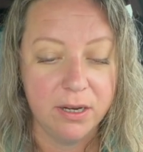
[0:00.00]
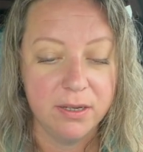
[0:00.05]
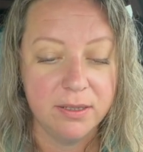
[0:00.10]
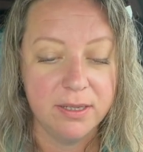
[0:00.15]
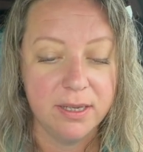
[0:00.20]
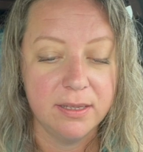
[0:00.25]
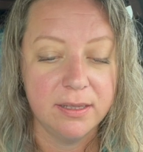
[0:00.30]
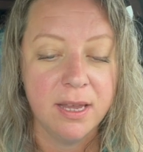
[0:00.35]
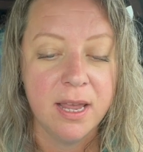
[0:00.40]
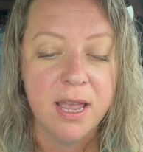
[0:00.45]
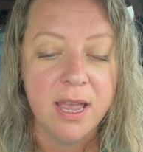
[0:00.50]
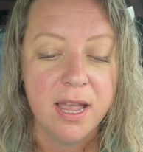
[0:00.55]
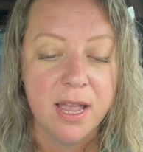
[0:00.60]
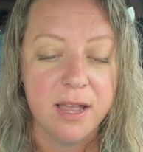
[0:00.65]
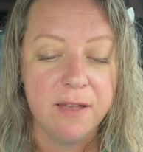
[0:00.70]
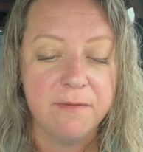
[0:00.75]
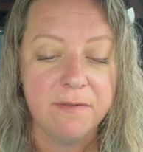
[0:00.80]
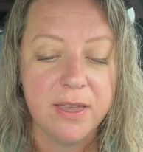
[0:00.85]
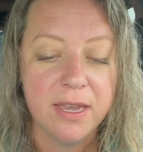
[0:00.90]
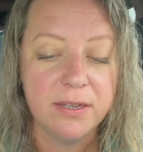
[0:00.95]
It says,
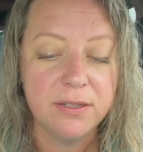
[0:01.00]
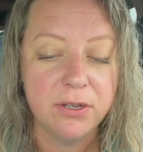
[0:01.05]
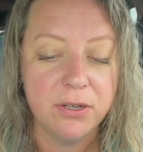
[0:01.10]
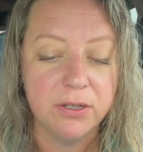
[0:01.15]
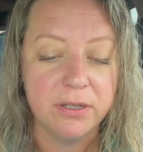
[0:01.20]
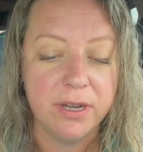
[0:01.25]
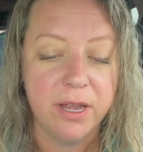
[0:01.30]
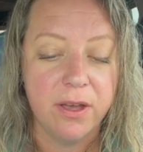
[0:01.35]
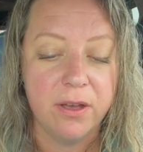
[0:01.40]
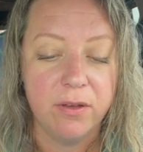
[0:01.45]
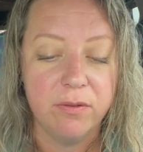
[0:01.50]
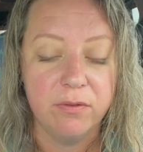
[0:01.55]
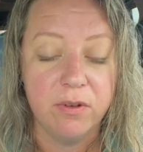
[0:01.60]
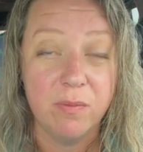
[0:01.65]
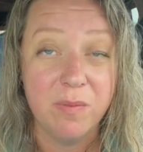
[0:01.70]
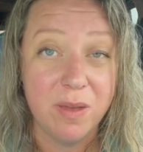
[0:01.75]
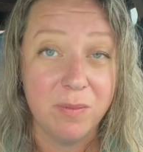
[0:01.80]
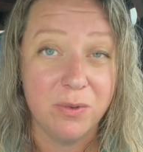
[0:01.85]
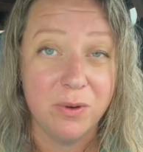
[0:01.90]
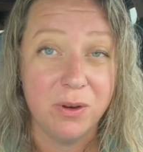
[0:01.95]
if these are now,
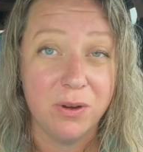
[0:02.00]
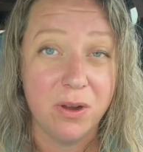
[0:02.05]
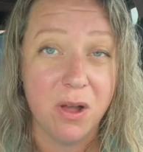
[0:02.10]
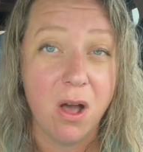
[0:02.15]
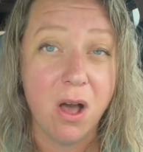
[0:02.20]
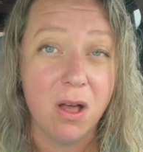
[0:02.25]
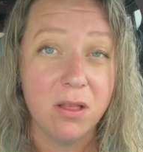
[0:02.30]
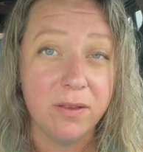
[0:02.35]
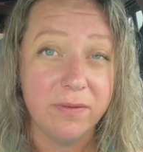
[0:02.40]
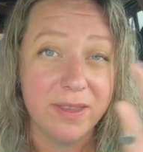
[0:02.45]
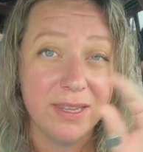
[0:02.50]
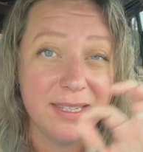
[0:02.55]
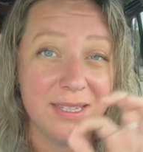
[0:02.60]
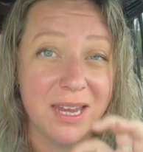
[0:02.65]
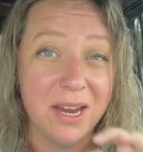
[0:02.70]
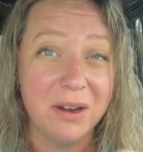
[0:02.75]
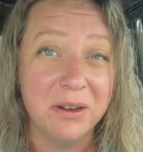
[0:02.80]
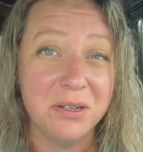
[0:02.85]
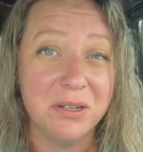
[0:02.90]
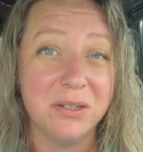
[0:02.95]
remember, all of these
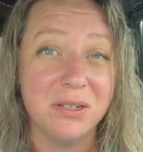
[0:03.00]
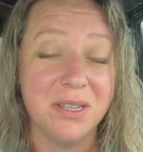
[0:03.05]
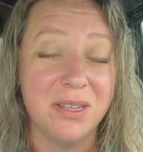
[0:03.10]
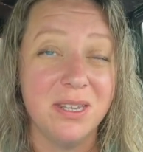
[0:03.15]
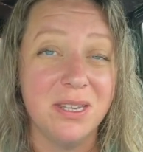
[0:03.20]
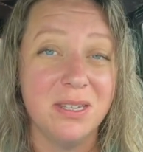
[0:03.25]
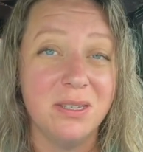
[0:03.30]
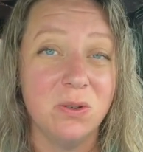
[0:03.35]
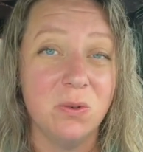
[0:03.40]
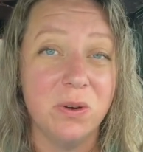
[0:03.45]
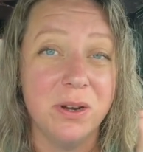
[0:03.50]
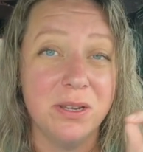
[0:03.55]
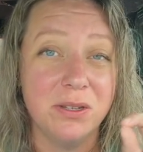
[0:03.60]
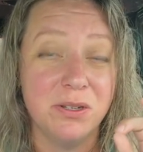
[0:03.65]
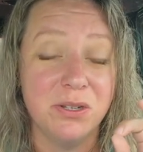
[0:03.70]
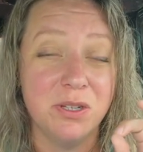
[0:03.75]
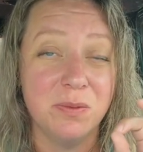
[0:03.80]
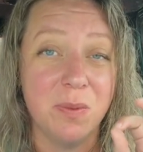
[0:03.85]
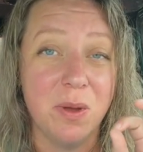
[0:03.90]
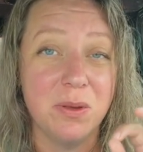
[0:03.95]
characters in these stories
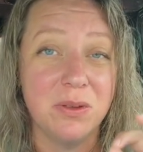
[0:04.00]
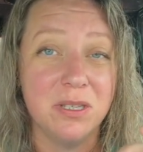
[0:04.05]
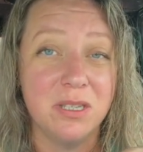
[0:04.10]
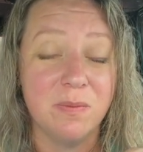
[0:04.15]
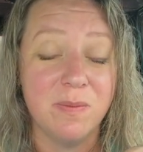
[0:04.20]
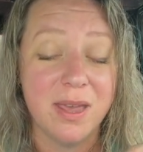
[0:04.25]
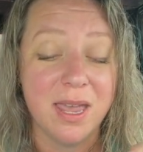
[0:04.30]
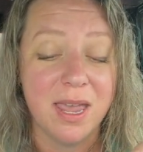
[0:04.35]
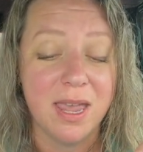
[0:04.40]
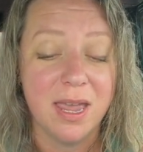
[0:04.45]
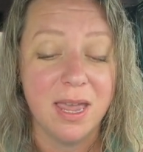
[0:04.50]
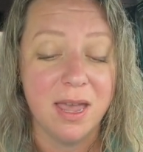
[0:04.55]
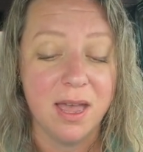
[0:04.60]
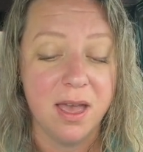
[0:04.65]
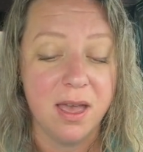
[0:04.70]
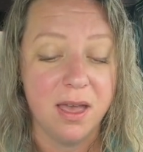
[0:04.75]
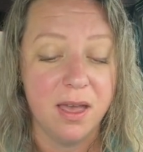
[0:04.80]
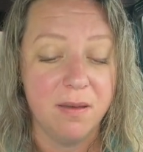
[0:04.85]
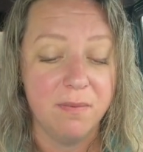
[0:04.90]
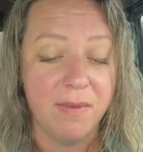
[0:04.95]
are supposed to be
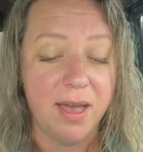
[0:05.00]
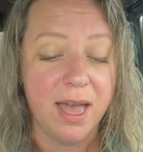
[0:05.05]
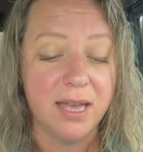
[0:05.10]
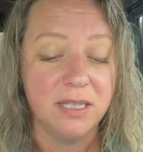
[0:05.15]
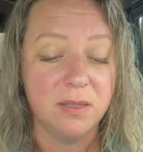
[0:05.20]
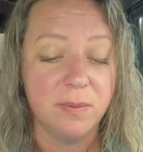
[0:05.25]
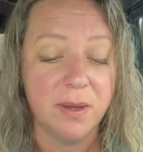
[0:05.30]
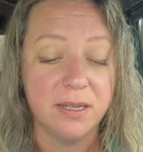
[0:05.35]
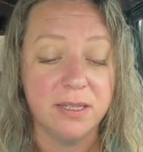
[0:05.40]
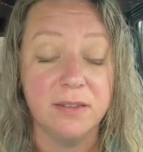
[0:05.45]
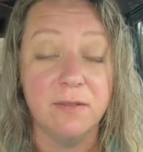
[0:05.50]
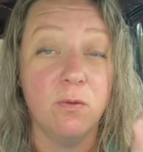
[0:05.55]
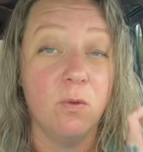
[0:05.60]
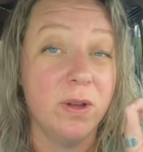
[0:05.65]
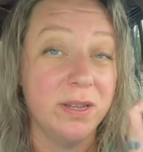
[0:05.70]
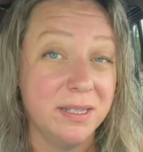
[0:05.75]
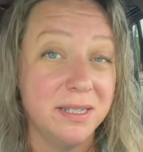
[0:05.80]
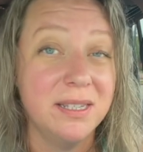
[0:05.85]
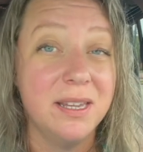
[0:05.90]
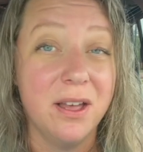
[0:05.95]
um, aspects of
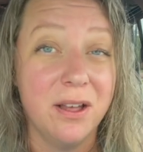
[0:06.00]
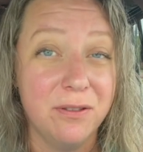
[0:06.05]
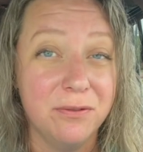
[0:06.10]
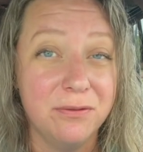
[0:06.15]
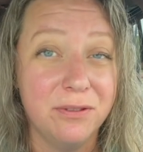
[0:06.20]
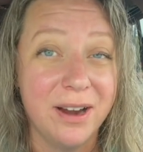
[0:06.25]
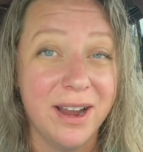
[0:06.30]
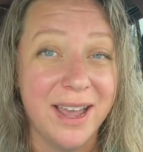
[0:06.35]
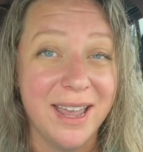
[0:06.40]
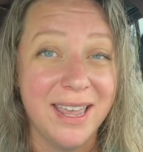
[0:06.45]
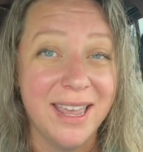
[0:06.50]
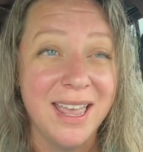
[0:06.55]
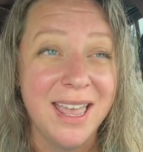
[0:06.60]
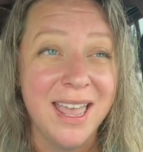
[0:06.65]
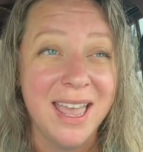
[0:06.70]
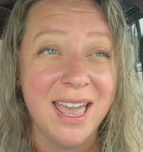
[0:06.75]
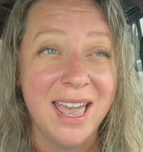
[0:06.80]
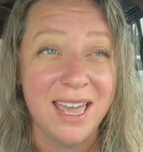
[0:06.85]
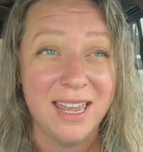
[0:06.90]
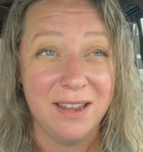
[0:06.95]
oneself, right?
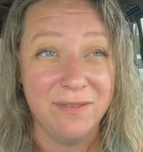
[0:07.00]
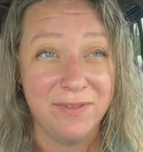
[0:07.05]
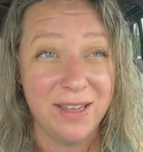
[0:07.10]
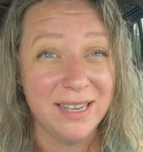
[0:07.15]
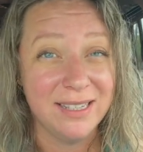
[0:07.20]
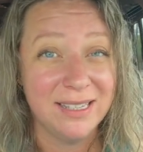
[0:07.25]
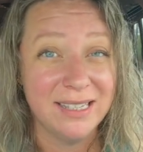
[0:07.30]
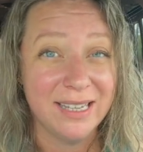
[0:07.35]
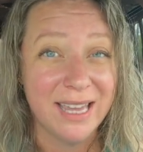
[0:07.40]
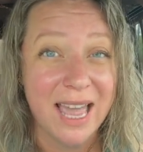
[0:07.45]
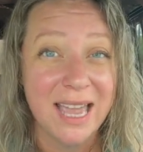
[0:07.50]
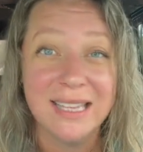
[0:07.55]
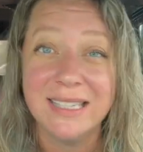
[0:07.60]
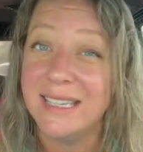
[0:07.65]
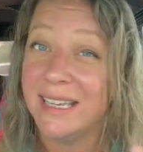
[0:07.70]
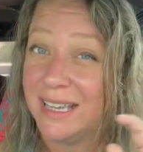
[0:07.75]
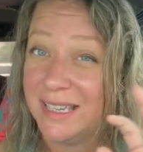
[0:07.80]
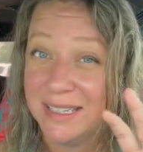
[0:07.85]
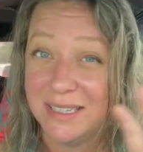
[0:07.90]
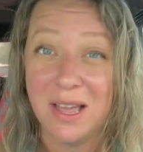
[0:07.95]
And if that's the case,
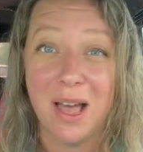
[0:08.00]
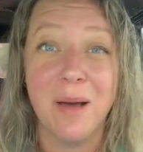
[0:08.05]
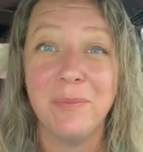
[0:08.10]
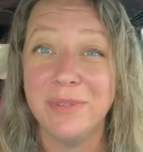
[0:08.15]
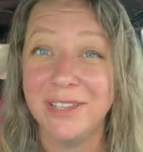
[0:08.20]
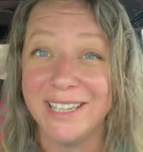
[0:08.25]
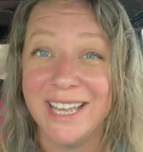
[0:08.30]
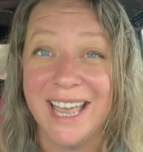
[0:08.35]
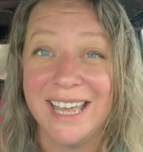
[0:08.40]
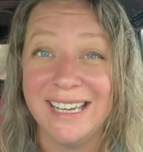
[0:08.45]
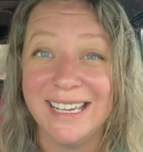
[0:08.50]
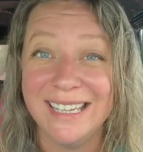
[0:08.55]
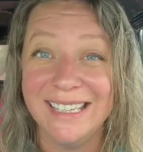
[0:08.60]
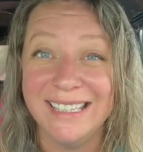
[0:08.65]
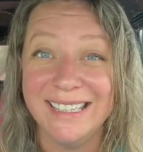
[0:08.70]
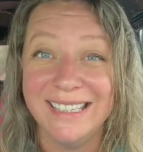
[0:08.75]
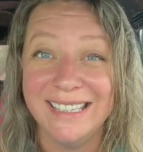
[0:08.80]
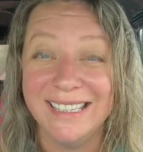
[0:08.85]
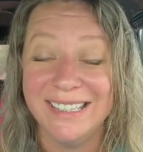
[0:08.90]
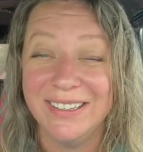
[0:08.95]
it gets
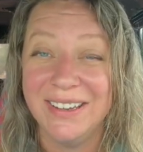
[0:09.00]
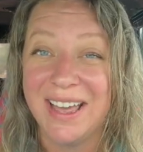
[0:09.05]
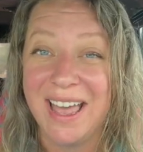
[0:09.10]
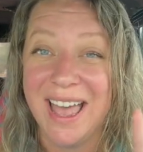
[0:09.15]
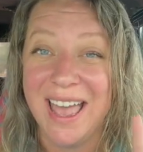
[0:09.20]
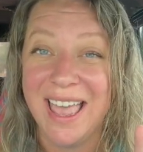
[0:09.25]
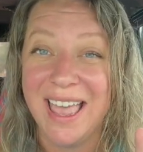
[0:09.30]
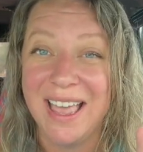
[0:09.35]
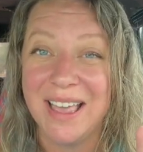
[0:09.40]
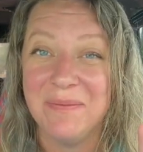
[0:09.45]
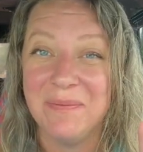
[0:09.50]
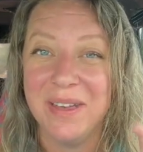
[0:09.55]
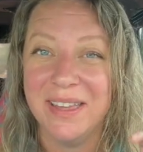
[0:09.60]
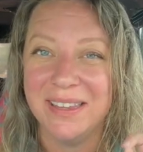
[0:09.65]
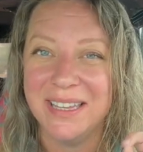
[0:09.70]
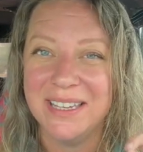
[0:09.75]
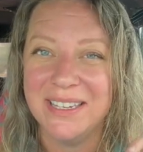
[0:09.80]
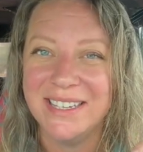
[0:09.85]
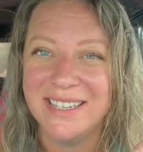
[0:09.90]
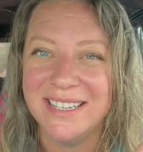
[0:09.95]
complicated, okay? But
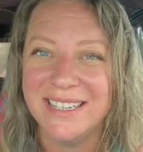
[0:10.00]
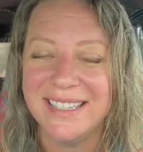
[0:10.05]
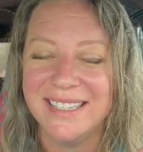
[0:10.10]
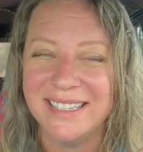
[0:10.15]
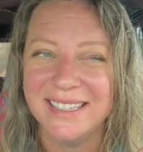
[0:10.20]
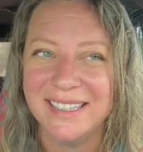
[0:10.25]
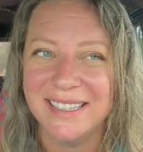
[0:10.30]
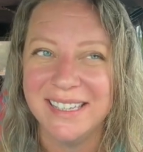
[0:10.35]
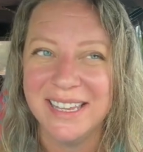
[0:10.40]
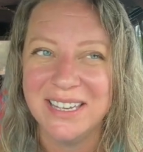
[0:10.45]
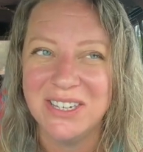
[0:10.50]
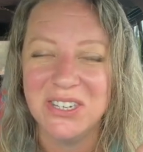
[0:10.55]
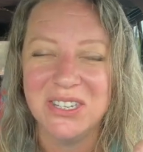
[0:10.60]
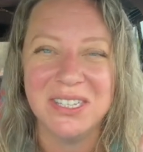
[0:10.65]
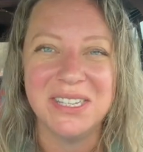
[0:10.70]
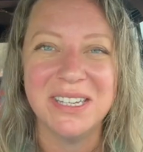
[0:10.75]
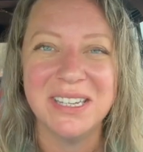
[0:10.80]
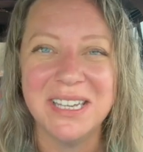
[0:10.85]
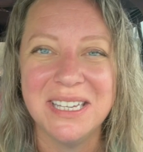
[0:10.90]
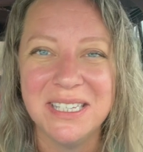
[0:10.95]
let's just let's
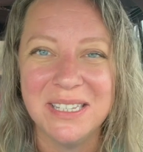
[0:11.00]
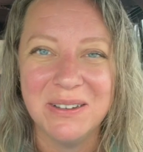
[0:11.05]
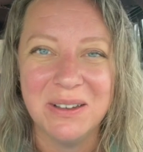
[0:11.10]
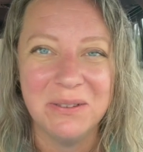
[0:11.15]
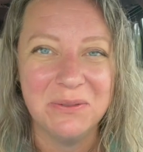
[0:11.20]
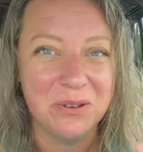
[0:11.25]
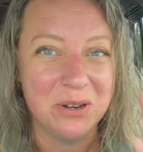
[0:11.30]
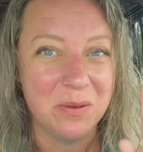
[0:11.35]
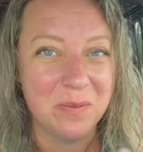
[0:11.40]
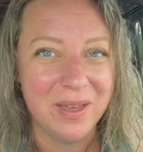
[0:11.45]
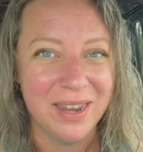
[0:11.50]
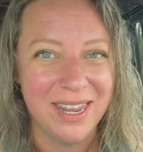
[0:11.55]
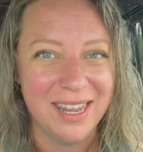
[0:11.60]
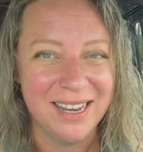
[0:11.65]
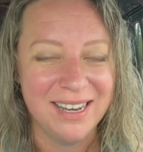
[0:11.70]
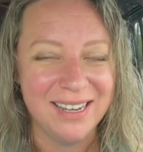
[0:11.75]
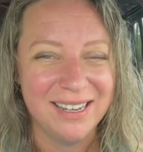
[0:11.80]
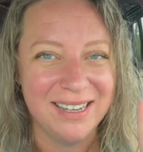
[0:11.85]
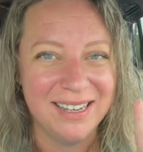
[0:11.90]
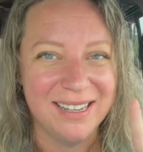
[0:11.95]
just look into it for a minute,
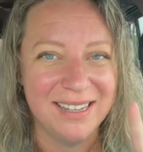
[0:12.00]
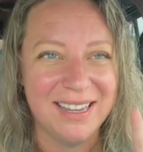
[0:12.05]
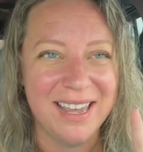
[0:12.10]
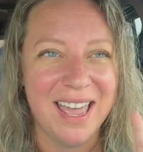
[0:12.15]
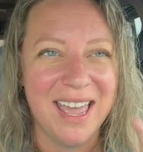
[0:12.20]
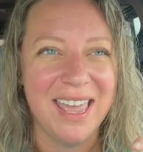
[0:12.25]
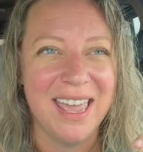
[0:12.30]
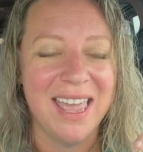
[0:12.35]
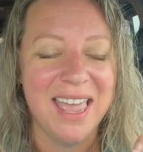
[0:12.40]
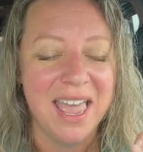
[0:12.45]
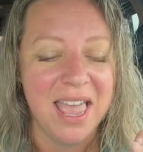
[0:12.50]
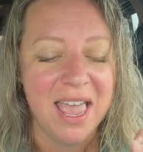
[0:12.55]
okay?